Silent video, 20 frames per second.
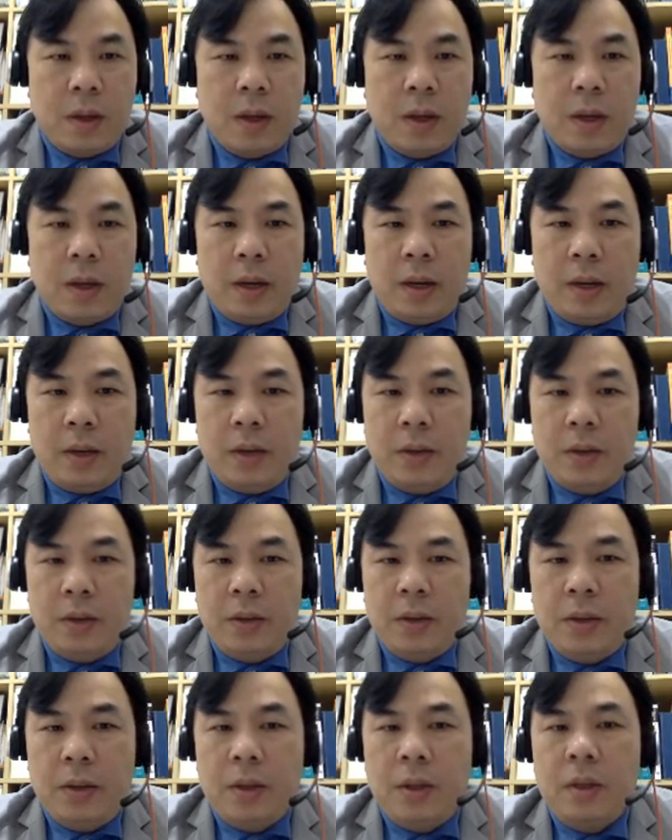
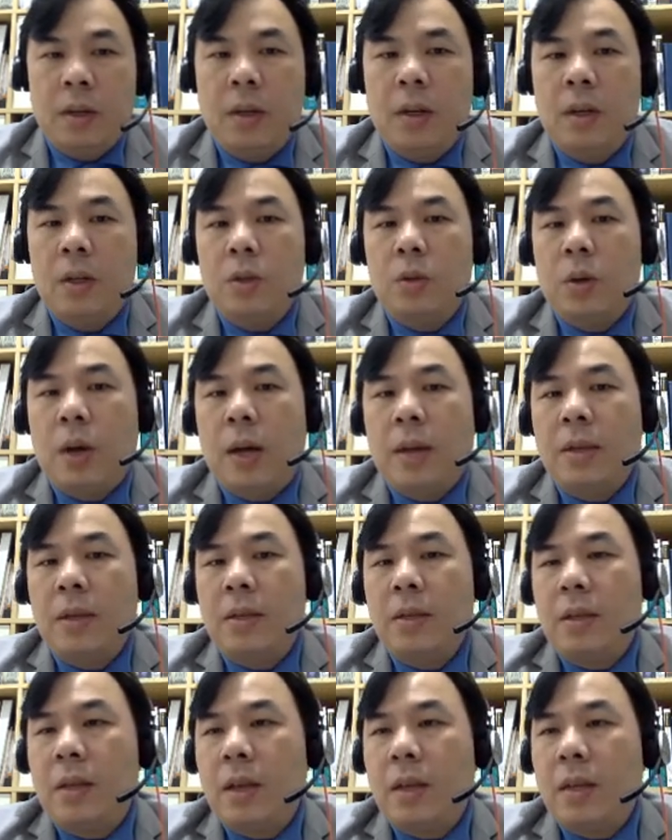is to
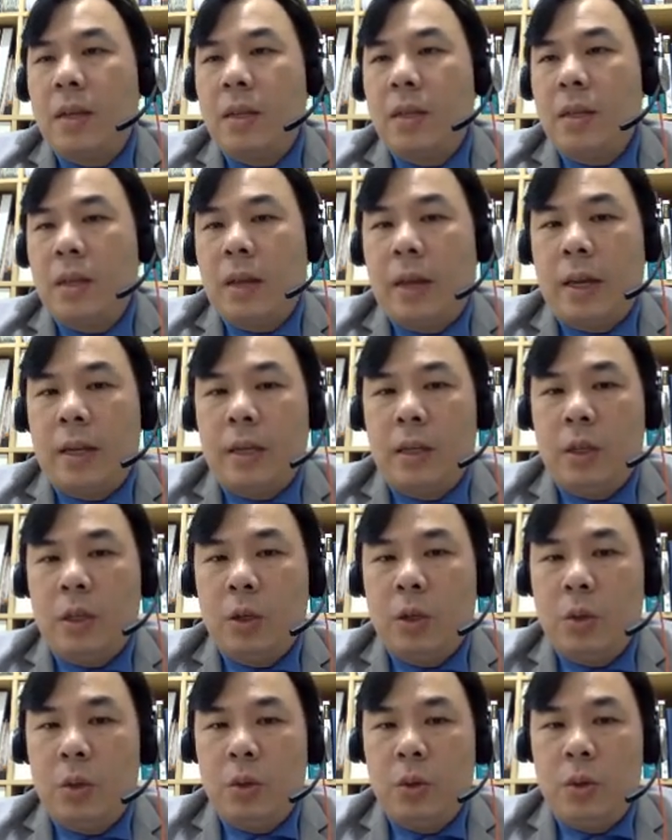understand and
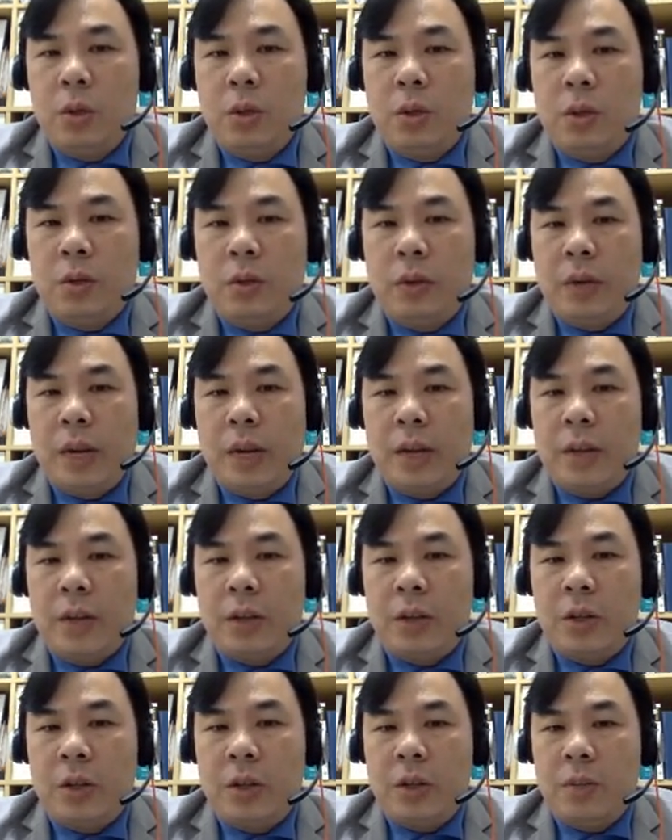use the
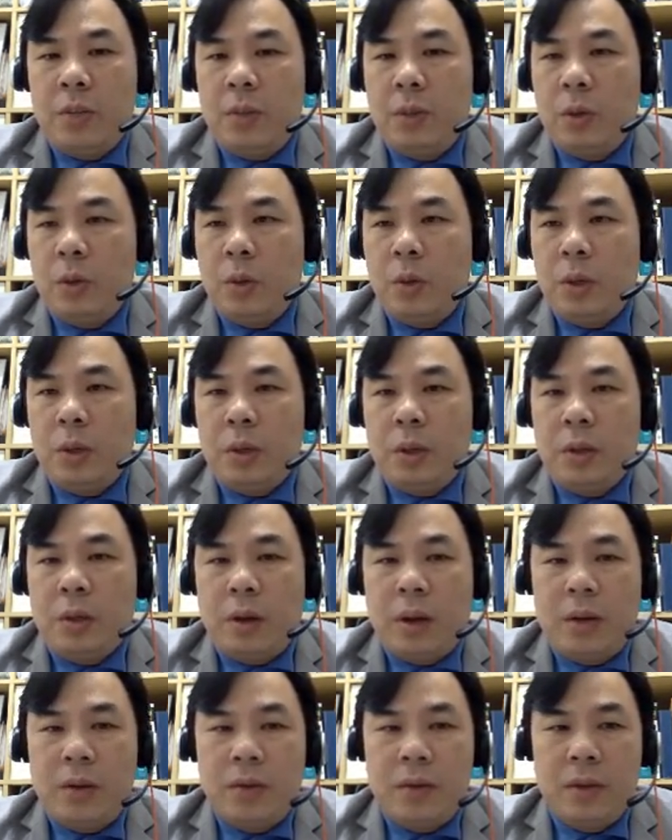relationship between
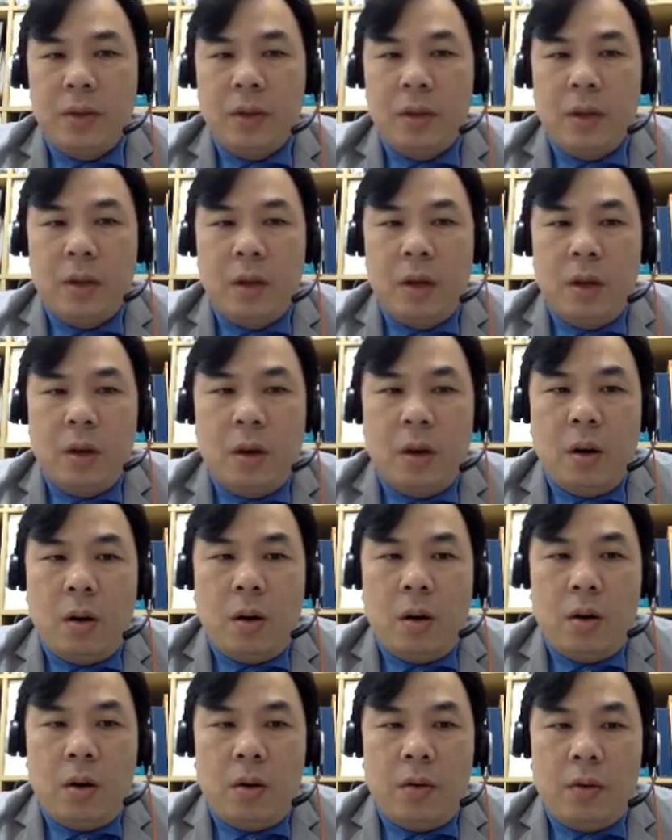graphs
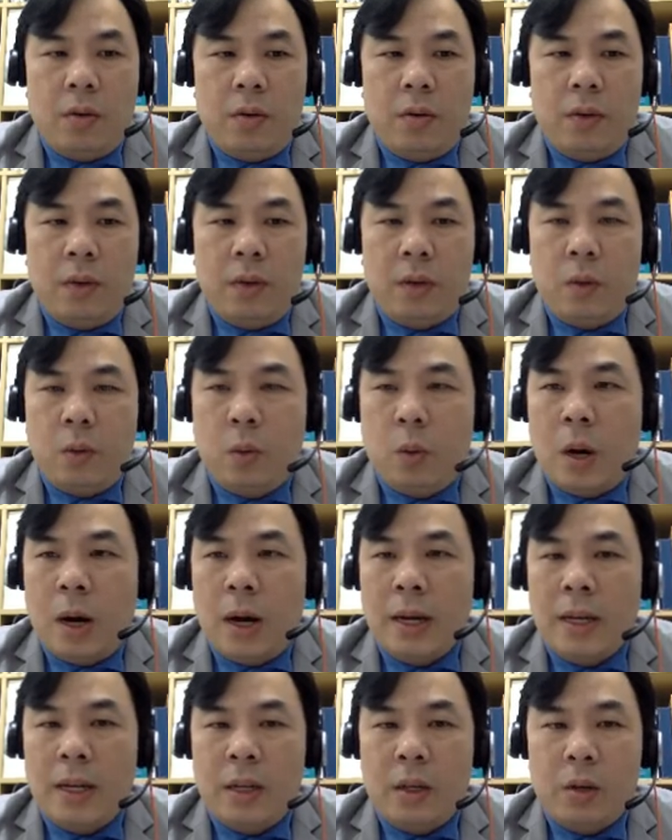of
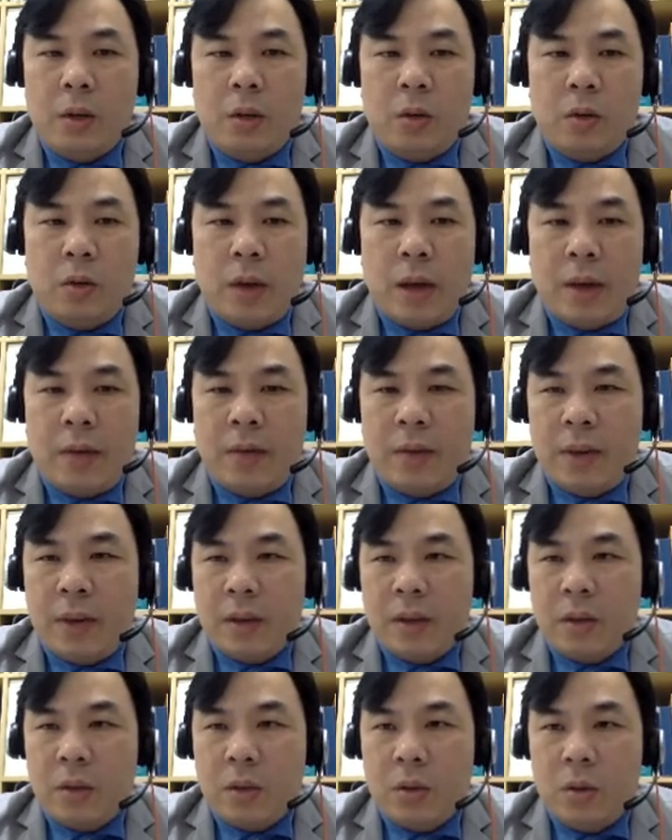y equal to
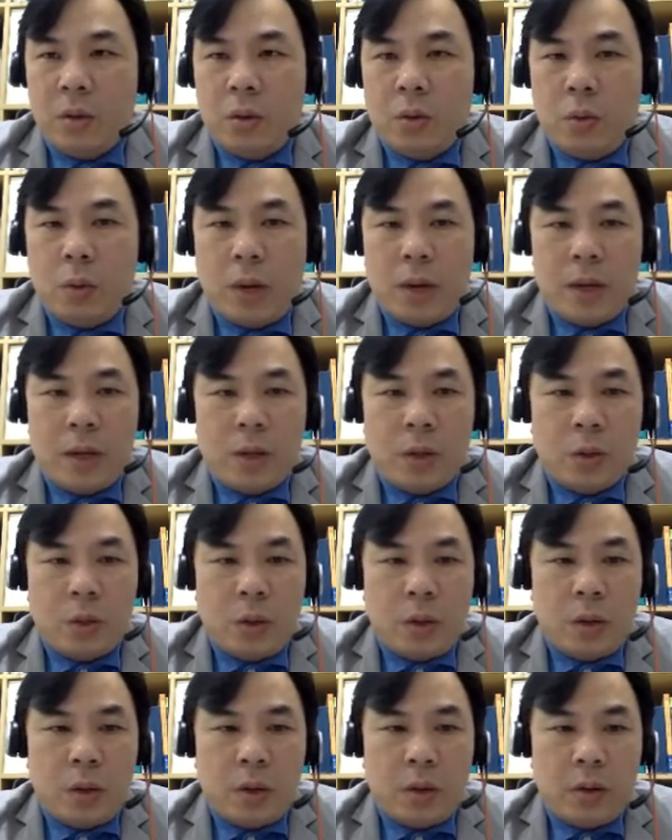fx or y
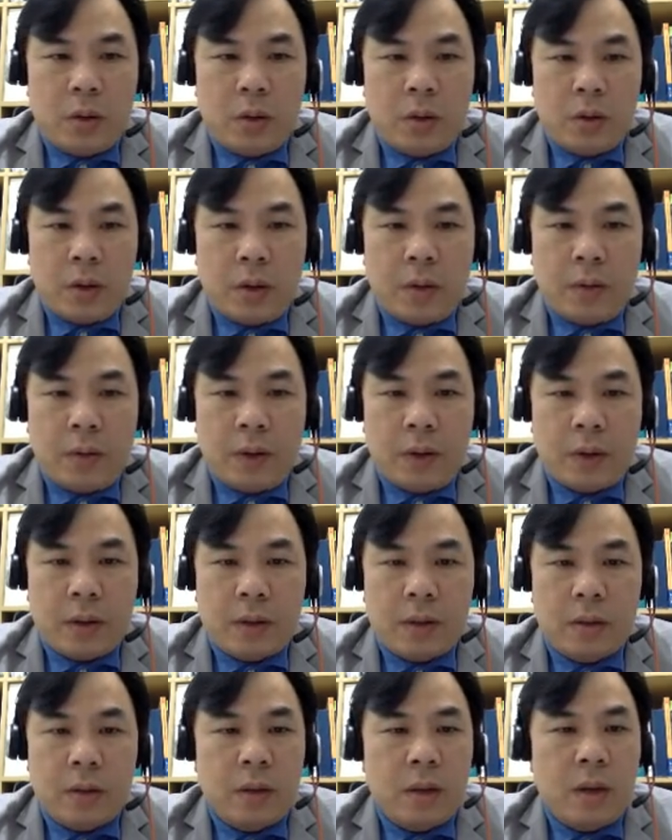squared equal to
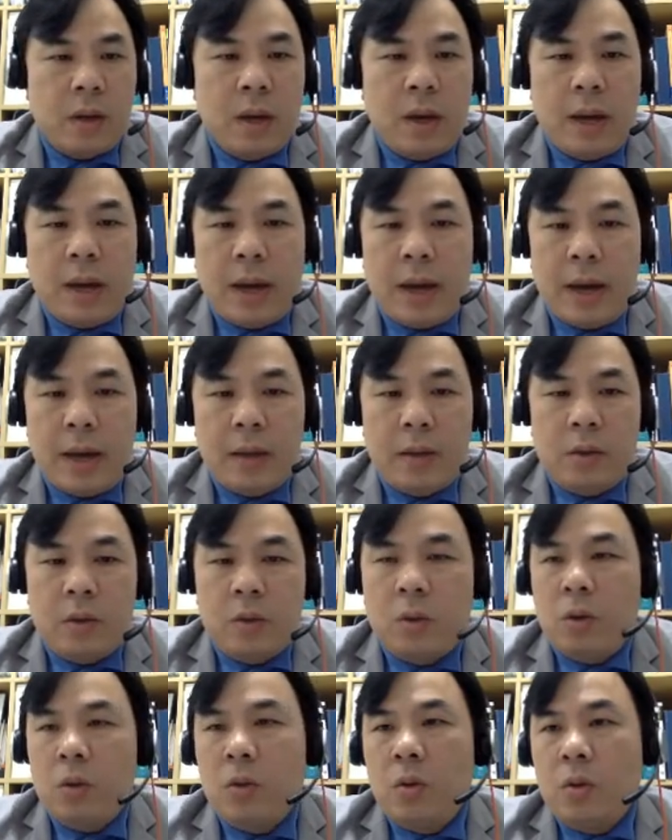fx and
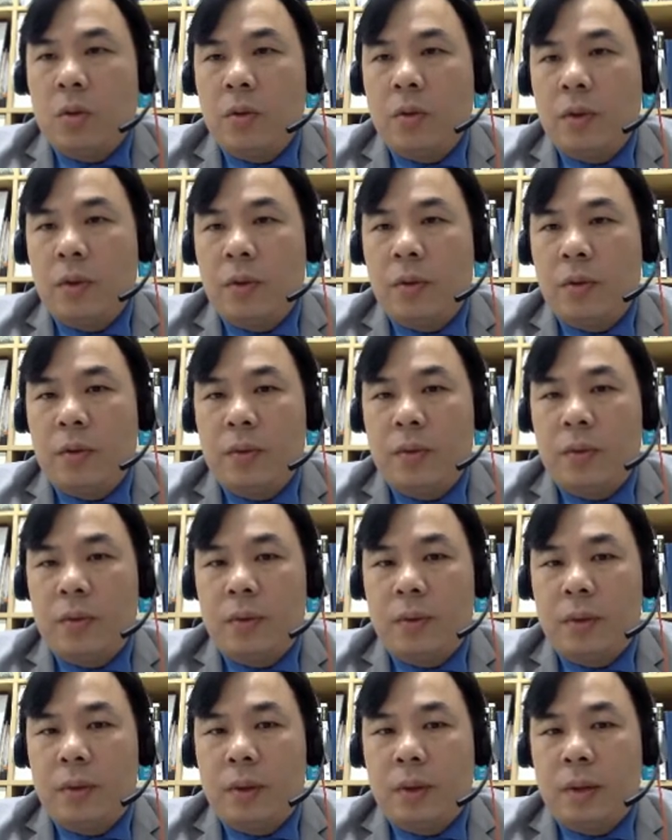so on and so forth.
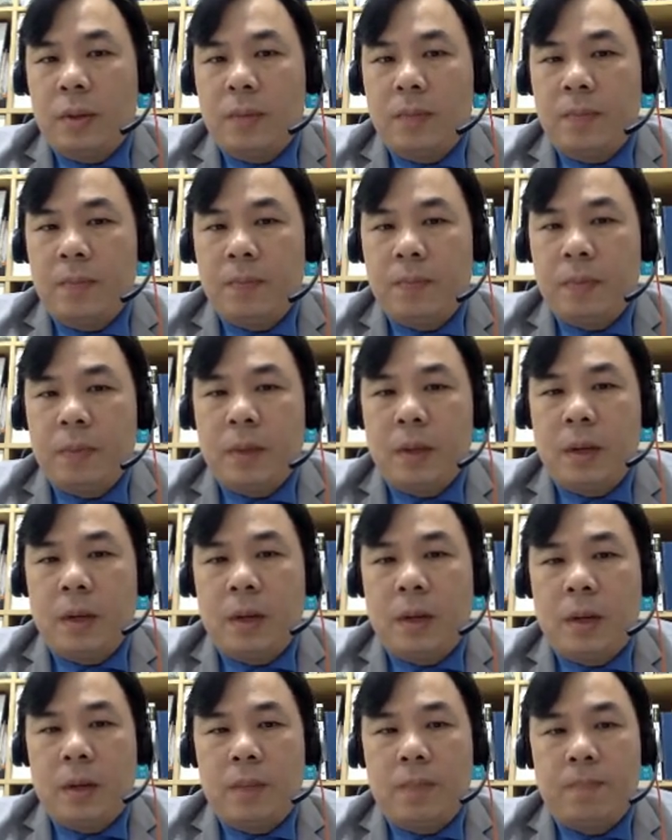Right?
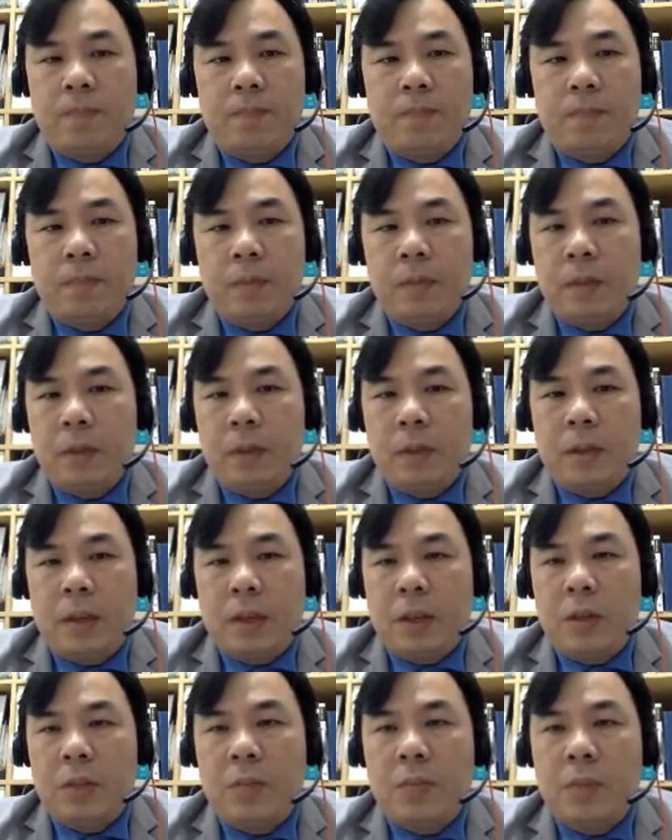Um,
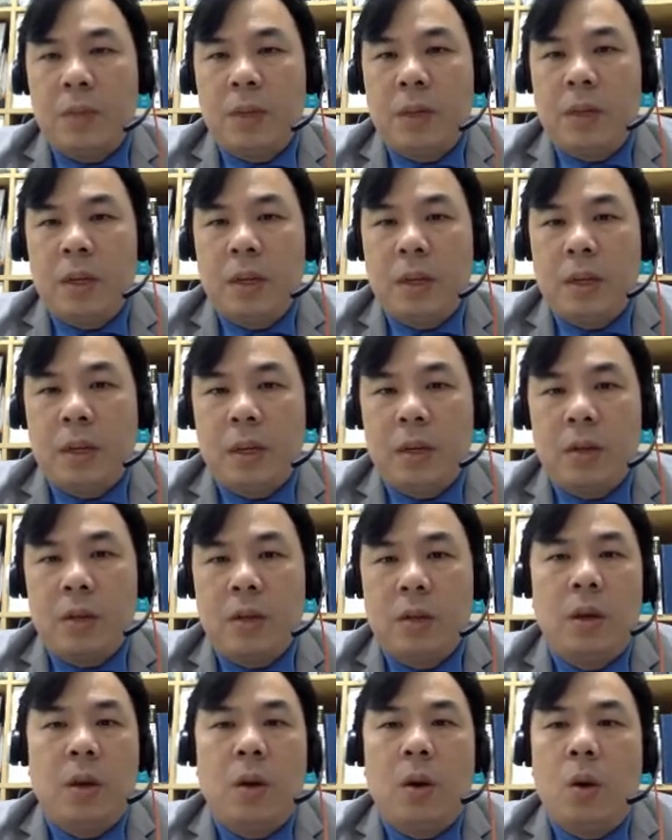Section B is
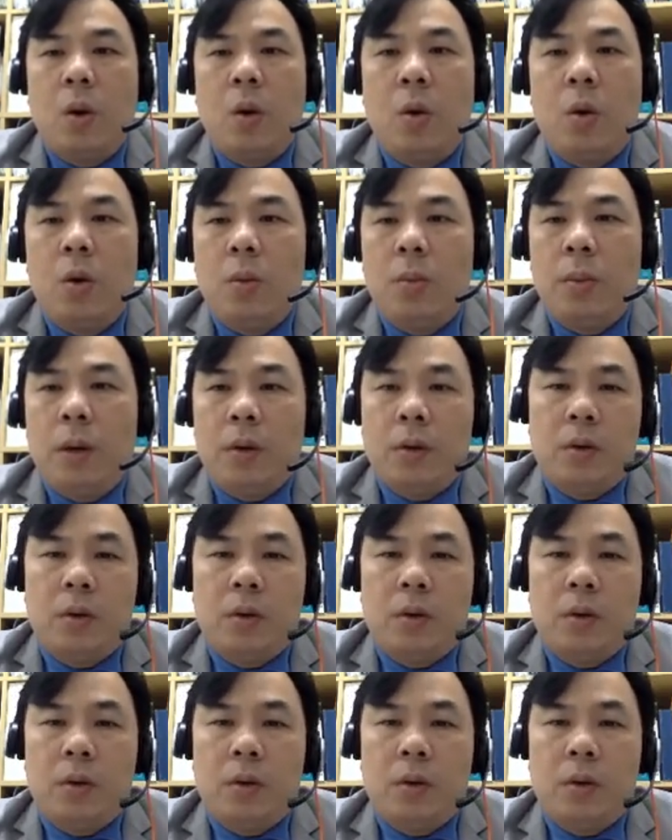all about